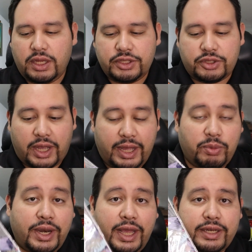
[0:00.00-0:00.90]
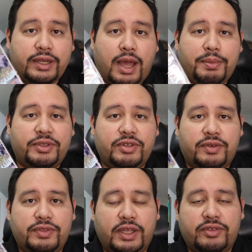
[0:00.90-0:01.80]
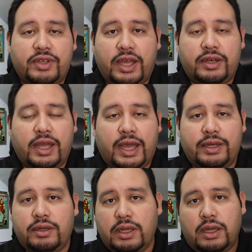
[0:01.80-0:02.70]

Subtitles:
So I went ahead and got myself this. I'd